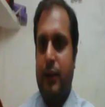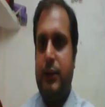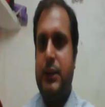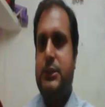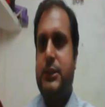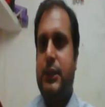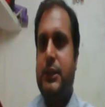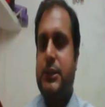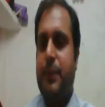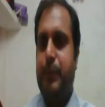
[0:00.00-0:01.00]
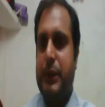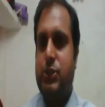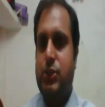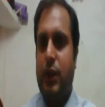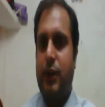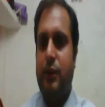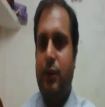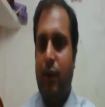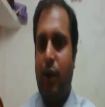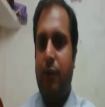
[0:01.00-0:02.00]
This is a picture
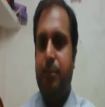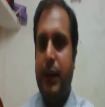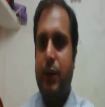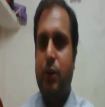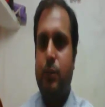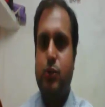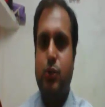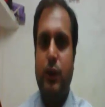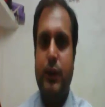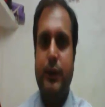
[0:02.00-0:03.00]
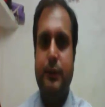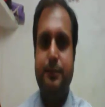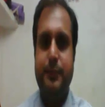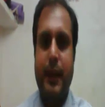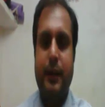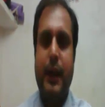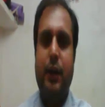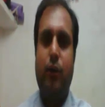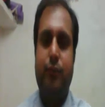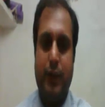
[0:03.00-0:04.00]
of Benito Mussolini and
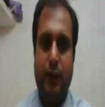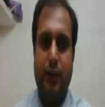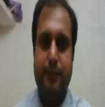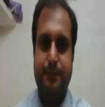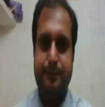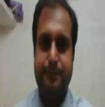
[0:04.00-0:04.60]
Adolf Hitler.